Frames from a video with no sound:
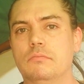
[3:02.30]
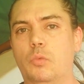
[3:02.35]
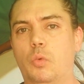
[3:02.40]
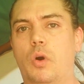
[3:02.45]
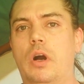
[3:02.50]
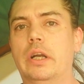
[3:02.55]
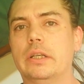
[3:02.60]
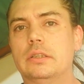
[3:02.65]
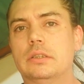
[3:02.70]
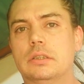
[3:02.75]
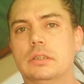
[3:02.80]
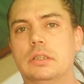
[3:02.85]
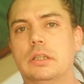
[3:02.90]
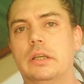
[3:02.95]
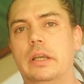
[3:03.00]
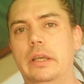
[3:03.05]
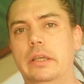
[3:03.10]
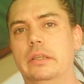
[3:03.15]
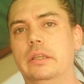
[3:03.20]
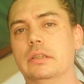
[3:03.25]
watch
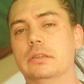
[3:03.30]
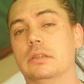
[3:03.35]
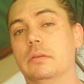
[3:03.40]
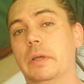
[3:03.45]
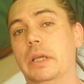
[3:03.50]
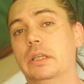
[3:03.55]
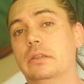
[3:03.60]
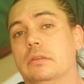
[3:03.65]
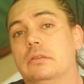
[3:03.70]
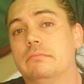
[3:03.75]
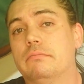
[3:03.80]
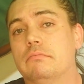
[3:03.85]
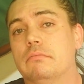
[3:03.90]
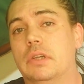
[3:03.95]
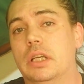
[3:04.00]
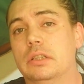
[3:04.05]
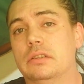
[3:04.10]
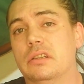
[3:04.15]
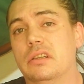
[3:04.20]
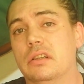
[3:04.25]
atheist debates.
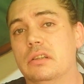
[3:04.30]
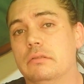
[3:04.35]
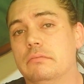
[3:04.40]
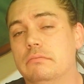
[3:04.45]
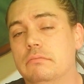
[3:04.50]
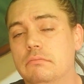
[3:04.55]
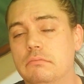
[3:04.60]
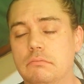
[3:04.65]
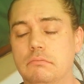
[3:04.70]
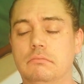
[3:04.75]
It's good.